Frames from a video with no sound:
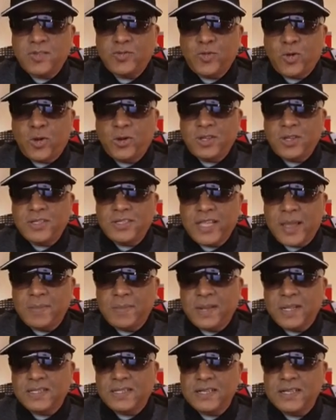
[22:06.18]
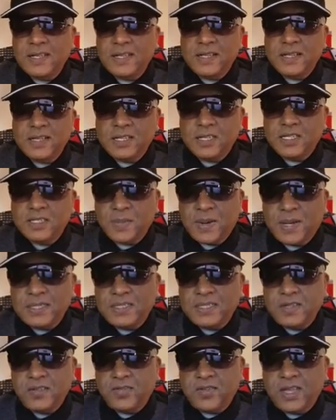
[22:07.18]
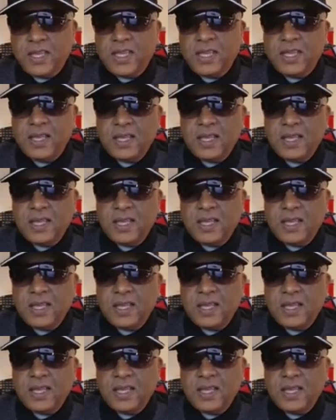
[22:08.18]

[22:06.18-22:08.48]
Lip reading: your tablet, your smart TV.